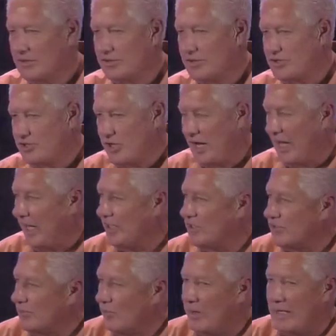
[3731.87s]
to
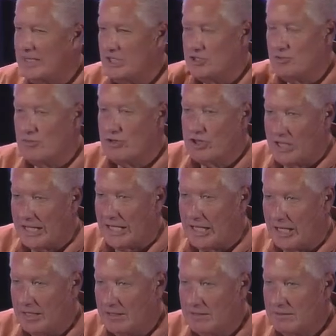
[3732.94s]
change the way that you
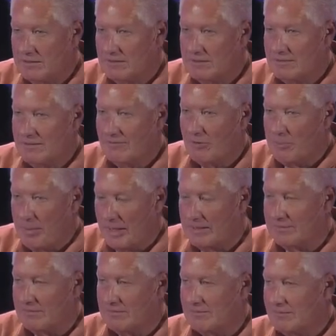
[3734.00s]
think.
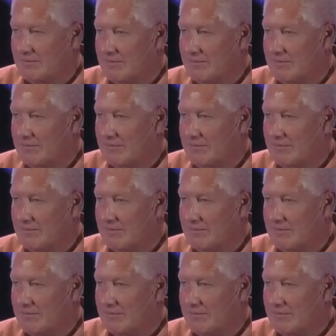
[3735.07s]
Repent.